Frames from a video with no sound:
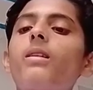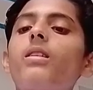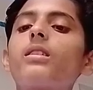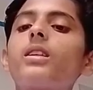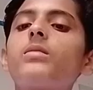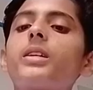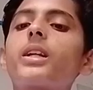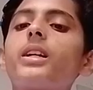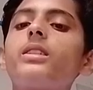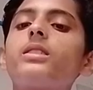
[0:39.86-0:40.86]
organic
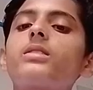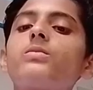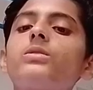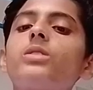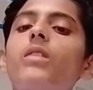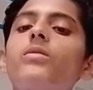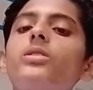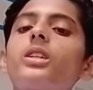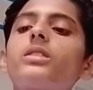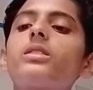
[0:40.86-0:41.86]
material. This mood of
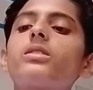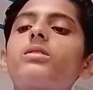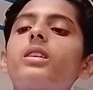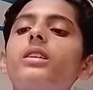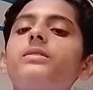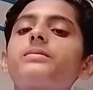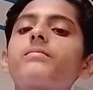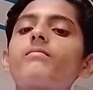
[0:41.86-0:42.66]
nutrients is the